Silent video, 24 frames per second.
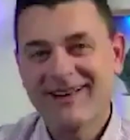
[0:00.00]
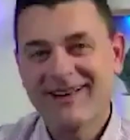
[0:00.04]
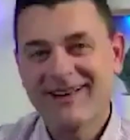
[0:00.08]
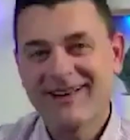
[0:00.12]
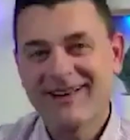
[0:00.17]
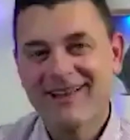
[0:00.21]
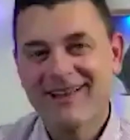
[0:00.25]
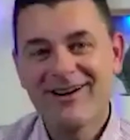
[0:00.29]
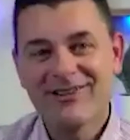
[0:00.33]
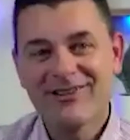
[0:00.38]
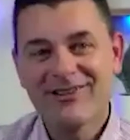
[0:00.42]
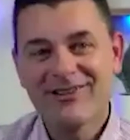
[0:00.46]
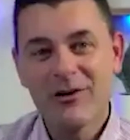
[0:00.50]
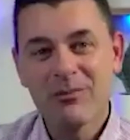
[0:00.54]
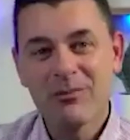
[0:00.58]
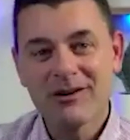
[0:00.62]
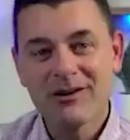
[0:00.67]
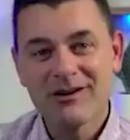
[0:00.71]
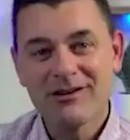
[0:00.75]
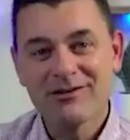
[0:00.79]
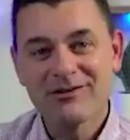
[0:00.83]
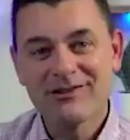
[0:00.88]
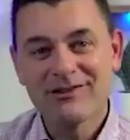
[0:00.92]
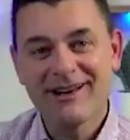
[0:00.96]
go. The
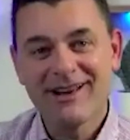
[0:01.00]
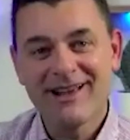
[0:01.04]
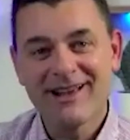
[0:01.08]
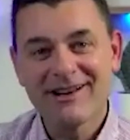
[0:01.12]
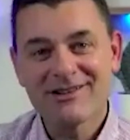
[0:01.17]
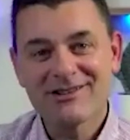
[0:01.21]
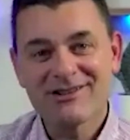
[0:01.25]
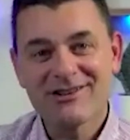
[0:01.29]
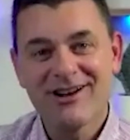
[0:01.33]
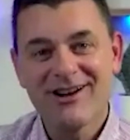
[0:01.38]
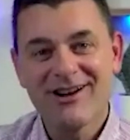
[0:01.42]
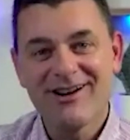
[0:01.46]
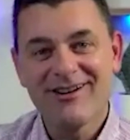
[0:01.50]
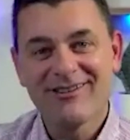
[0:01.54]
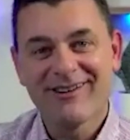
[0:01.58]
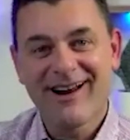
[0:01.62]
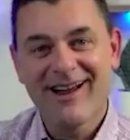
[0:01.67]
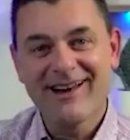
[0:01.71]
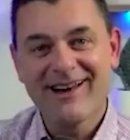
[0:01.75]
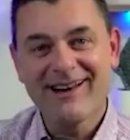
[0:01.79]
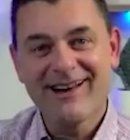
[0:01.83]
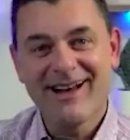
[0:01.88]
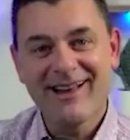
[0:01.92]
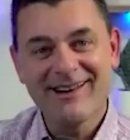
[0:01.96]
opener of today's show,
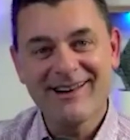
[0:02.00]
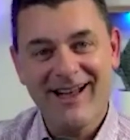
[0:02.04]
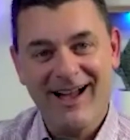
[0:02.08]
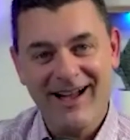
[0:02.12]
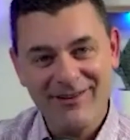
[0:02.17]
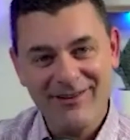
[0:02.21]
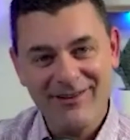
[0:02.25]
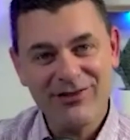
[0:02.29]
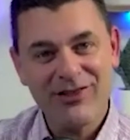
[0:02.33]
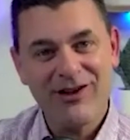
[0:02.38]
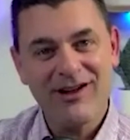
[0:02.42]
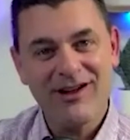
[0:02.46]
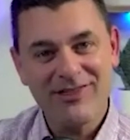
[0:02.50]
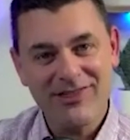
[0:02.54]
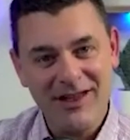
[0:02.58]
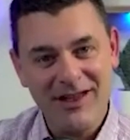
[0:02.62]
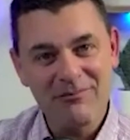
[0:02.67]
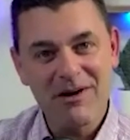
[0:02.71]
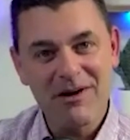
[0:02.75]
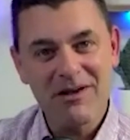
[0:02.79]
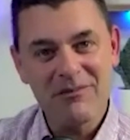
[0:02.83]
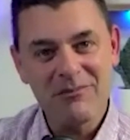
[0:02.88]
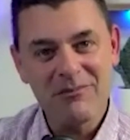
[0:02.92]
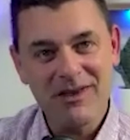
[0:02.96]
right? I, I thought that
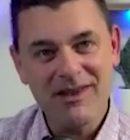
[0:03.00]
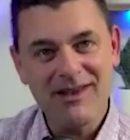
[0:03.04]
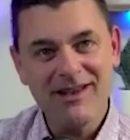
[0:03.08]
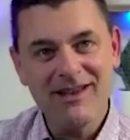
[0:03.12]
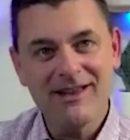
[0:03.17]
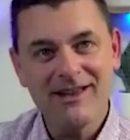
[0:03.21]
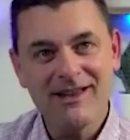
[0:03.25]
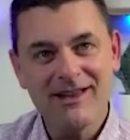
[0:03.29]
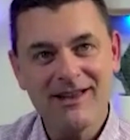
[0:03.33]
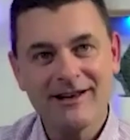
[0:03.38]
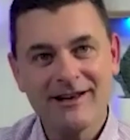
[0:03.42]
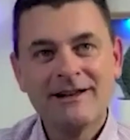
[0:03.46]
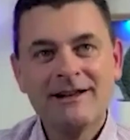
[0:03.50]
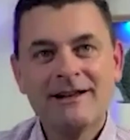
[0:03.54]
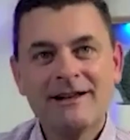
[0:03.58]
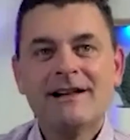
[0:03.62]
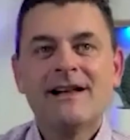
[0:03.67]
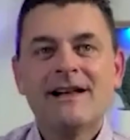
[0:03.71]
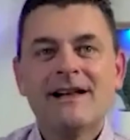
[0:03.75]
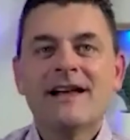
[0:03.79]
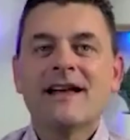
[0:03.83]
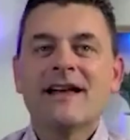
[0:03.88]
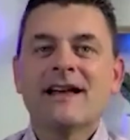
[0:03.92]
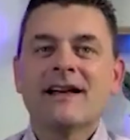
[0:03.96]
might be it.
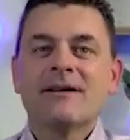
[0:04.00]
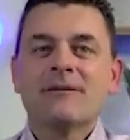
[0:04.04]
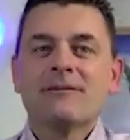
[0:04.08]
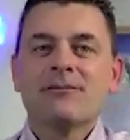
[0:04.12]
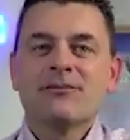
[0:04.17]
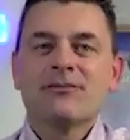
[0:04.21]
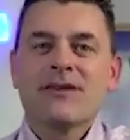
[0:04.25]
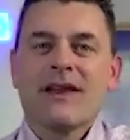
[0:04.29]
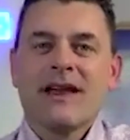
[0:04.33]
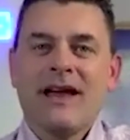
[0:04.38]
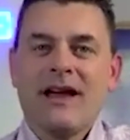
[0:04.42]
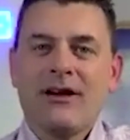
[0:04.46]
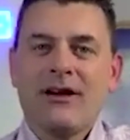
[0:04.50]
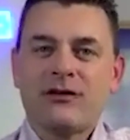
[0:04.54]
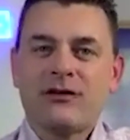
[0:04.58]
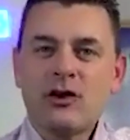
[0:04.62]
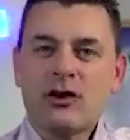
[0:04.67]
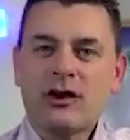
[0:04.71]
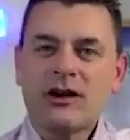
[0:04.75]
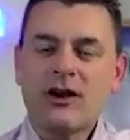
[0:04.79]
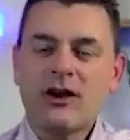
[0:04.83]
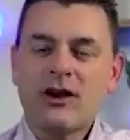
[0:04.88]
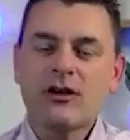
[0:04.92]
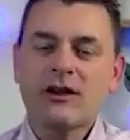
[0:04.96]
If you
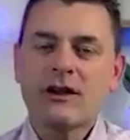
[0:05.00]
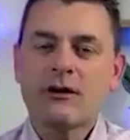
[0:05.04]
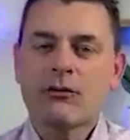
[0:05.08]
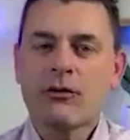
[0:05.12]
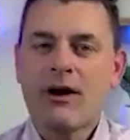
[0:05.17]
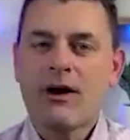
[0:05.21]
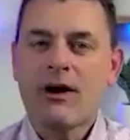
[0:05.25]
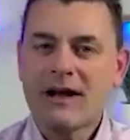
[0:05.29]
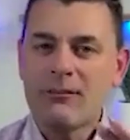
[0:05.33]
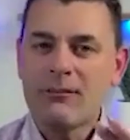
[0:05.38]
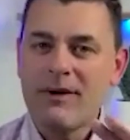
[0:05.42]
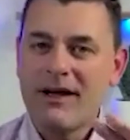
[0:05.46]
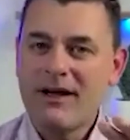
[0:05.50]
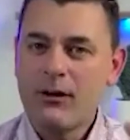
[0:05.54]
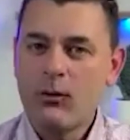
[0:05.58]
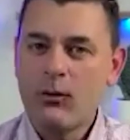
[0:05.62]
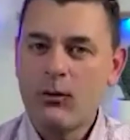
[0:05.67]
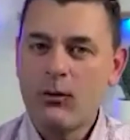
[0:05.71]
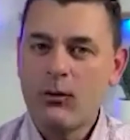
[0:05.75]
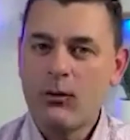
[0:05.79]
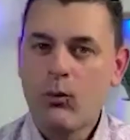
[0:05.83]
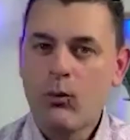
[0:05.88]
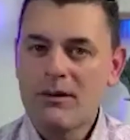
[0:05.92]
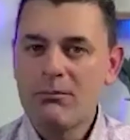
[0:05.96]
could only recommend
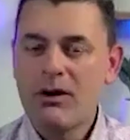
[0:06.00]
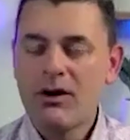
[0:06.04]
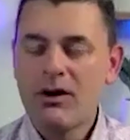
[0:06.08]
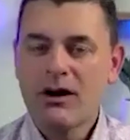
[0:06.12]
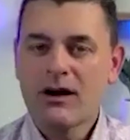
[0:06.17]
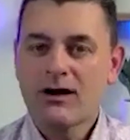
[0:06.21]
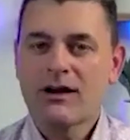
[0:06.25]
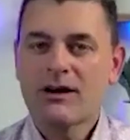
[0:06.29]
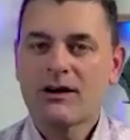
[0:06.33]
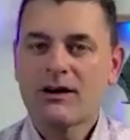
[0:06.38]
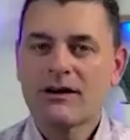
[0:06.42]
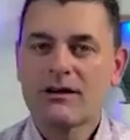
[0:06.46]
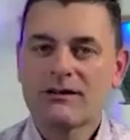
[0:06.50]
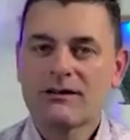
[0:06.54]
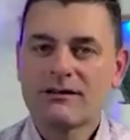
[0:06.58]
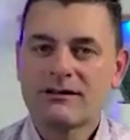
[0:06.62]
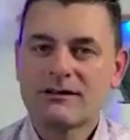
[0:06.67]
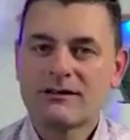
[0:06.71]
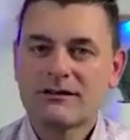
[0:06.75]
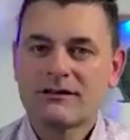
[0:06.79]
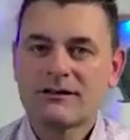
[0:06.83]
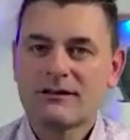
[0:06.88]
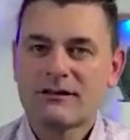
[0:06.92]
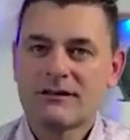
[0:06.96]
one book
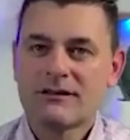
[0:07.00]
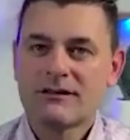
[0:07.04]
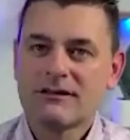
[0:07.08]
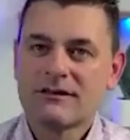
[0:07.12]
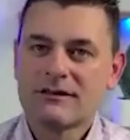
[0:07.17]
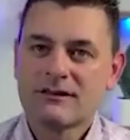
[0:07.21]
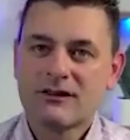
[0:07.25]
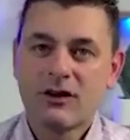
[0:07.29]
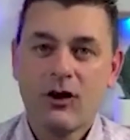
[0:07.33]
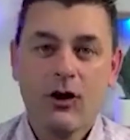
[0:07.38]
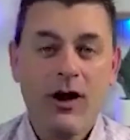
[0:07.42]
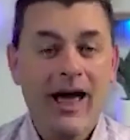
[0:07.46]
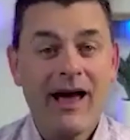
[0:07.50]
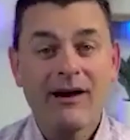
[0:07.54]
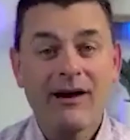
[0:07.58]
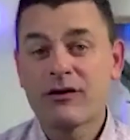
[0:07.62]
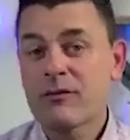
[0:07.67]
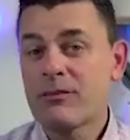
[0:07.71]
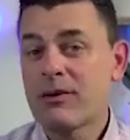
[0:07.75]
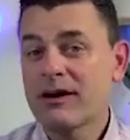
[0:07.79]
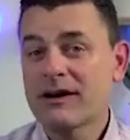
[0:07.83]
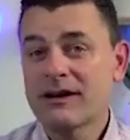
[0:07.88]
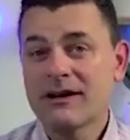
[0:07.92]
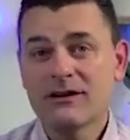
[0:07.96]
to
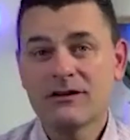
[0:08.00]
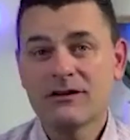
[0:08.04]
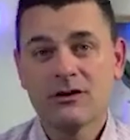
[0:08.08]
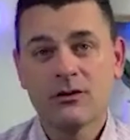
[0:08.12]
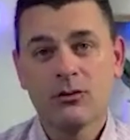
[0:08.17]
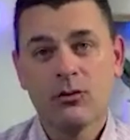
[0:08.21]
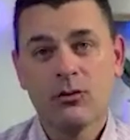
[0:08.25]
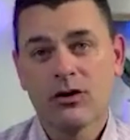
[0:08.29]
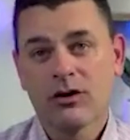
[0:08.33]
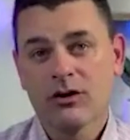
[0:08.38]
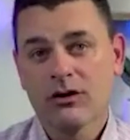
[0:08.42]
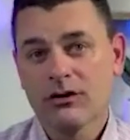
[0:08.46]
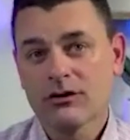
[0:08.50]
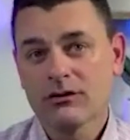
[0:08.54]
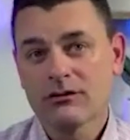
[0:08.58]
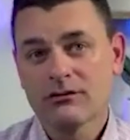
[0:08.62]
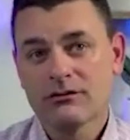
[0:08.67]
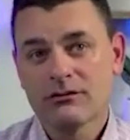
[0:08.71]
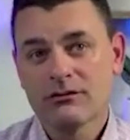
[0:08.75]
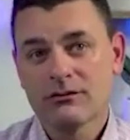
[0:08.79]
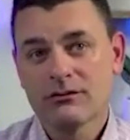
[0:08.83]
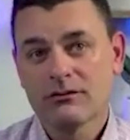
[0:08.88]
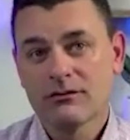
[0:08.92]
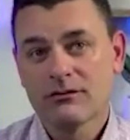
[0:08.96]
everybody in the world
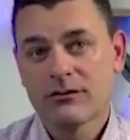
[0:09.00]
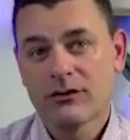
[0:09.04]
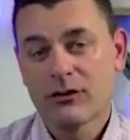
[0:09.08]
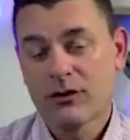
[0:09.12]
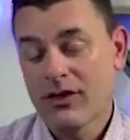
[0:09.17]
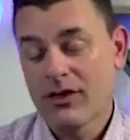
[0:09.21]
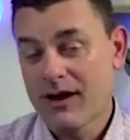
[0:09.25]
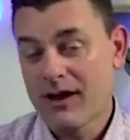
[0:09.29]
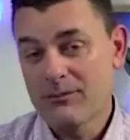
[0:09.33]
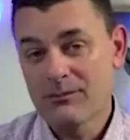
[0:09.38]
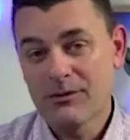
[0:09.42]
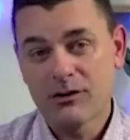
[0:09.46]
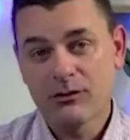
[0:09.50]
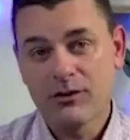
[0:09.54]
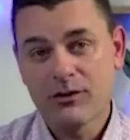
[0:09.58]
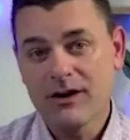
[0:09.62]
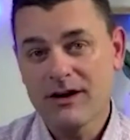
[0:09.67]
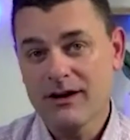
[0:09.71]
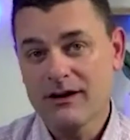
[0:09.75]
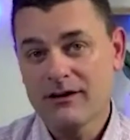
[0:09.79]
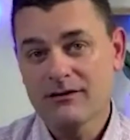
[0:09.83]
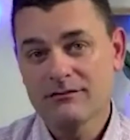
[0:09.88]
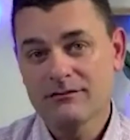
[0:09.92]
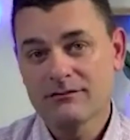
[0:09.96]
for them to
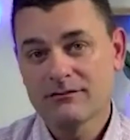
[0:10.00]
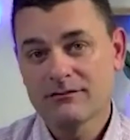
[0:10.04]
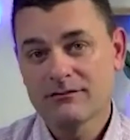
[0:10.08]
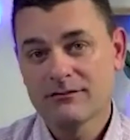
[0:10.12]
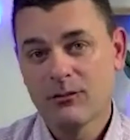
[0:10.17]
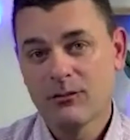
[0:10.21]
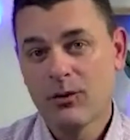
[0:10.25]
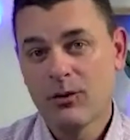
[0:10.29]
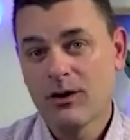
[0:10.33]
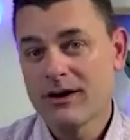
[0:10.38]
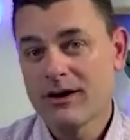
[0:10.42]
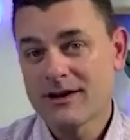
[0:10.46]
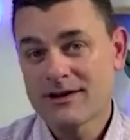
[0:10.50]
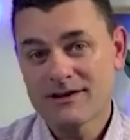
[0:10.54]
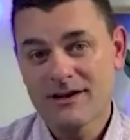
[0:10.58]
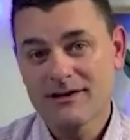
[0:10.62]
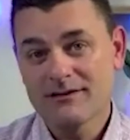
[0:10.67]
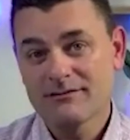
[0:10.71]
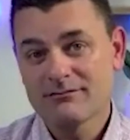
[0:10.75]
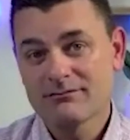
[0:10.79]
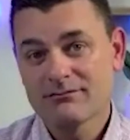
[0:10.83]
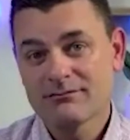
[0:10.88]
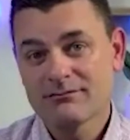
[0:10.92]
read, what is it?